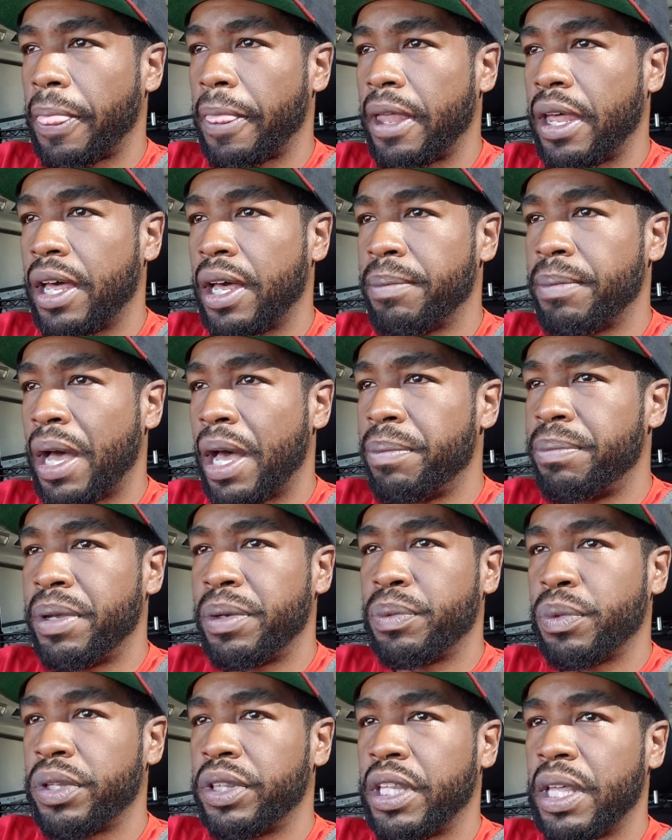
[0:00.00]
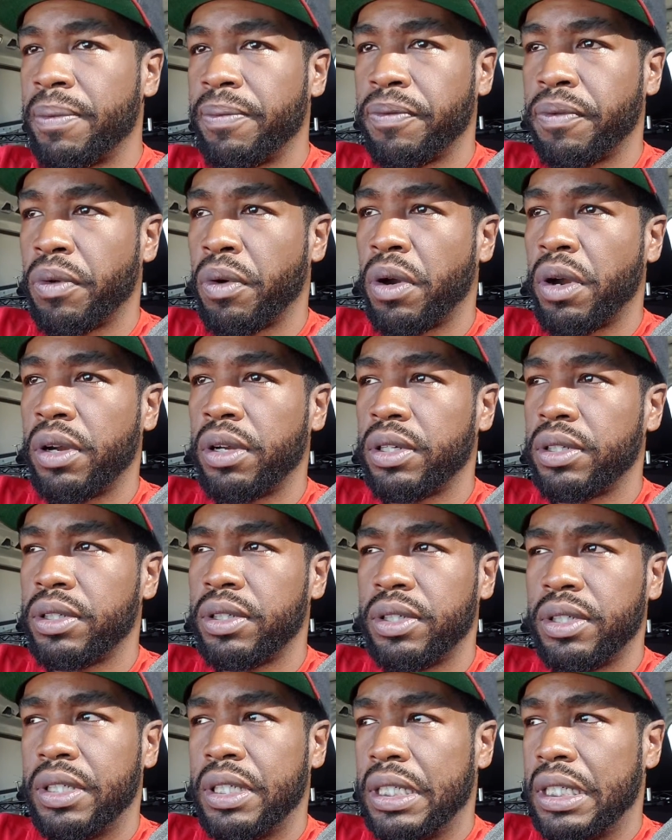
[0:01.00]
I've been with them for
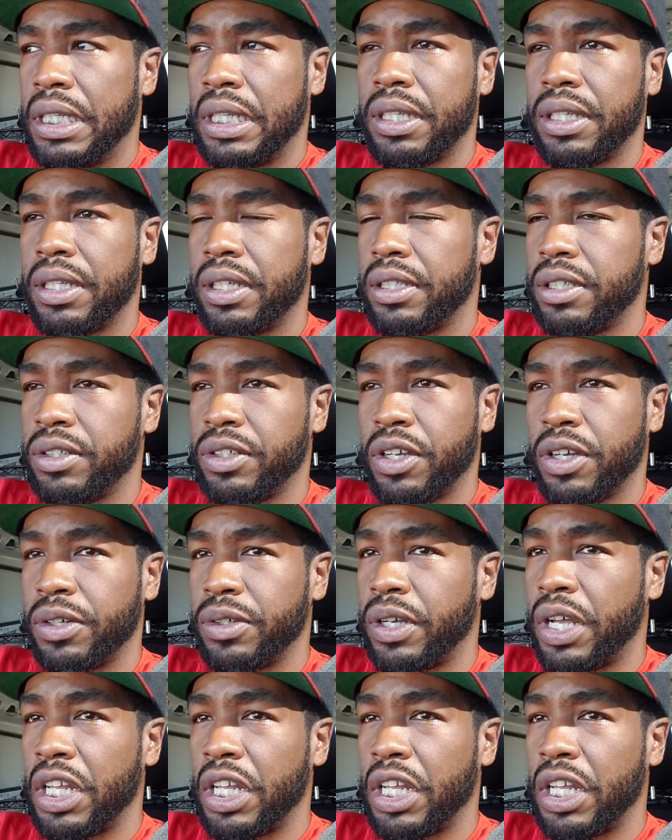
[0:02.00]
you know,